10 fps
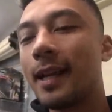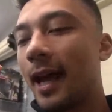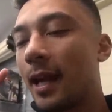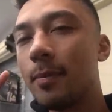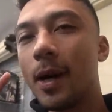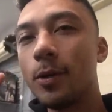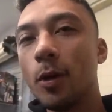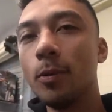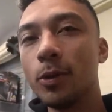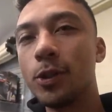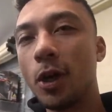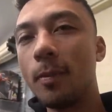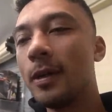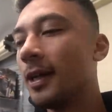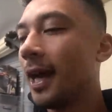and I had my normal
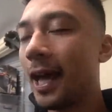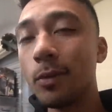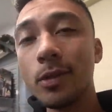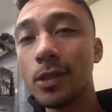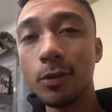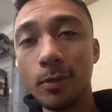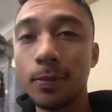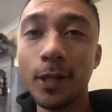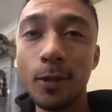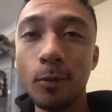job. And I was doing pretty